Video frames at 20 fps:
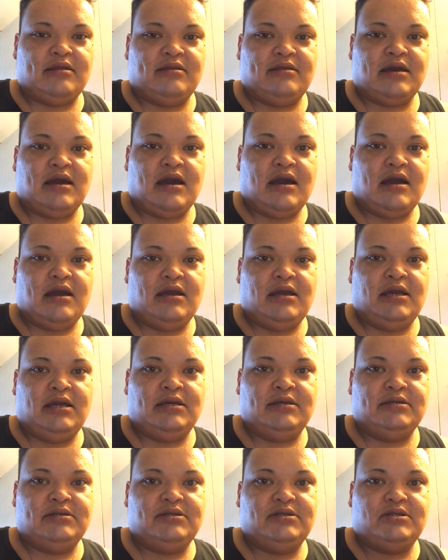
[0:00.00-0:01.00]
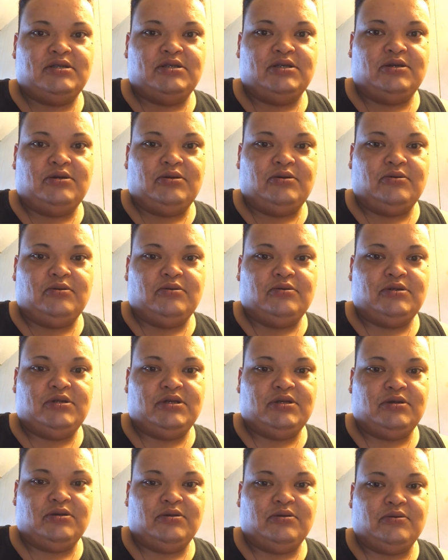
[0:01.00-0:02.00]
that is due
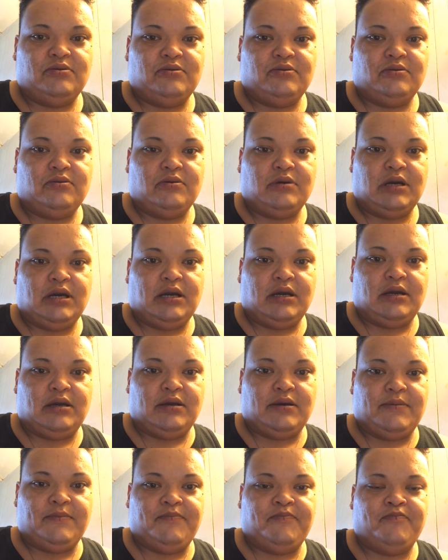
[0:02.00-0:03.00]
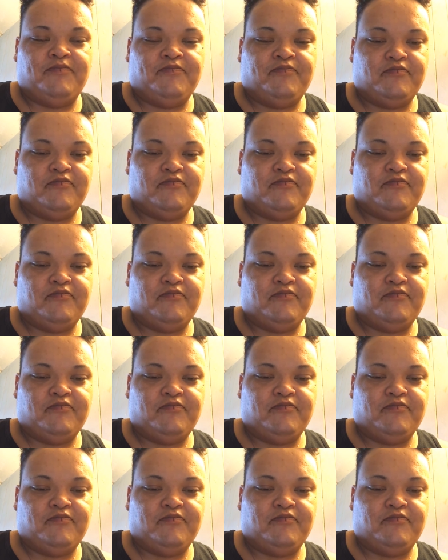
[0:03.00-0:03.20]
to, um,